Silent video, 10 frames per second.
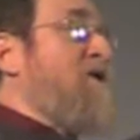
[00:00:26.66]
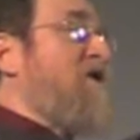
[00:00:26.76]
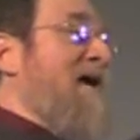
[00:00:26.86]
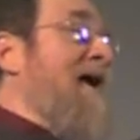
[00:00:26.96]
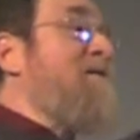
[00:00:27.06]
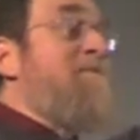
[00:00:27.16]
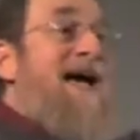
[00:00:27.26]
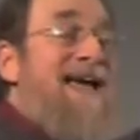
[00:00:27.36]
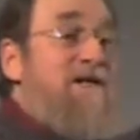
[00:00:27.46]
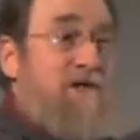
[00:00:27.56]
James
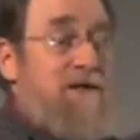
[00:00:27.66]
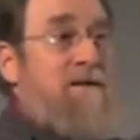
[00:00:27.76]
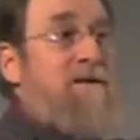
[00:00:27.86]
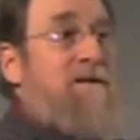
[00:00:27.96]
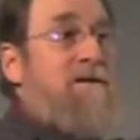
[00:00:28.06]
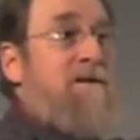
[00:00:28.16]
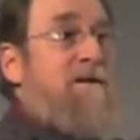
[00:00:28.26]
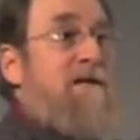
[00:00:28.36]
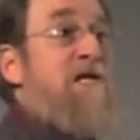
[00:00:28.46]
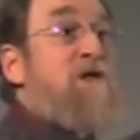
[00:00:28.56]
Madison
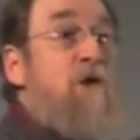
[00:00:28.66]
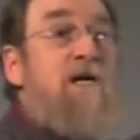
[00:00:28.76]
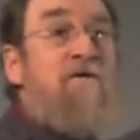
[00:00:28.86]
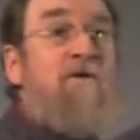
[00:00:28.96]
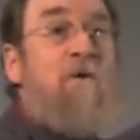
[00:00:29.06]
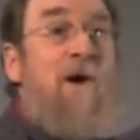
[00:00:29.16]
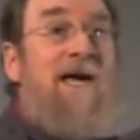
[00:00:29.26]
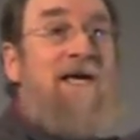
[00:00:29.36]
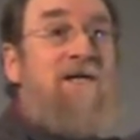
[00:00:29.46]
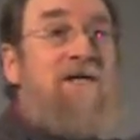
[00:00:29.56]
is looking for
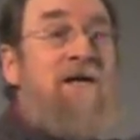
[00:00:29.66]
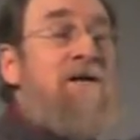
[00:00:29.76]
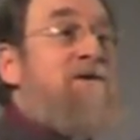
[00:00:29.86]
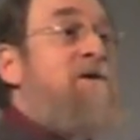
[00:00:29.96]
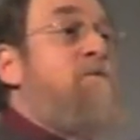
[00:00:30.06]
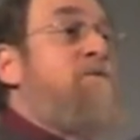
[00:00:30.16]
ways to